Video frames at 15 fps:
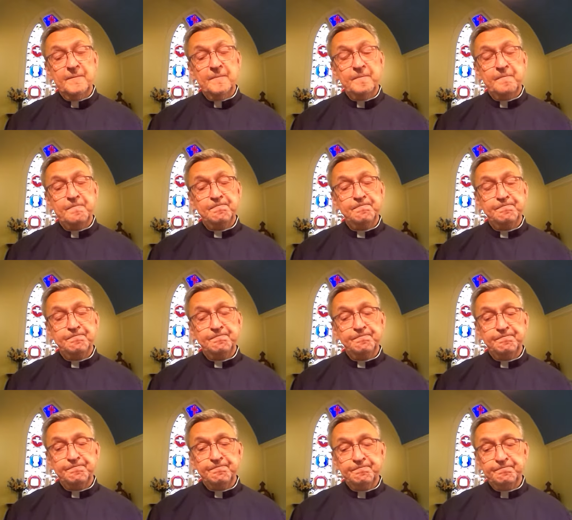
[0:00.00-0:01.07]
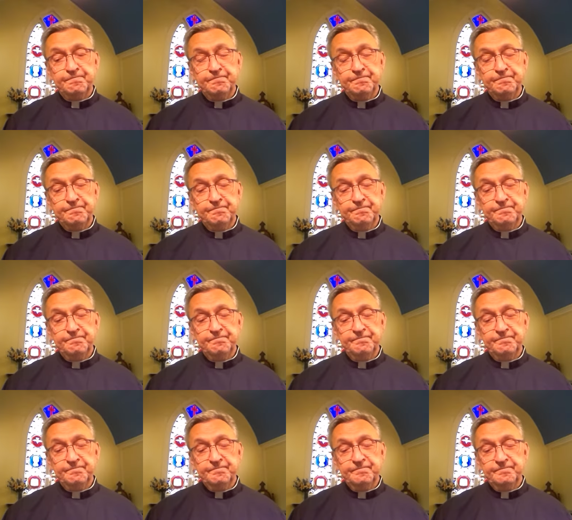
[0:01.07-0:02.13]

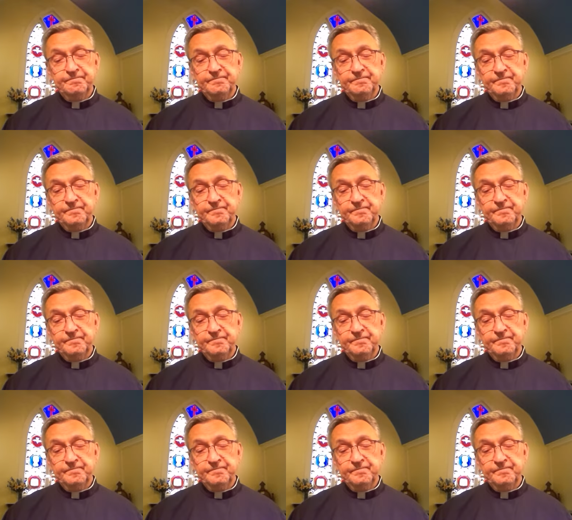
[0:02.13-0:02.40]
Nobody speaks.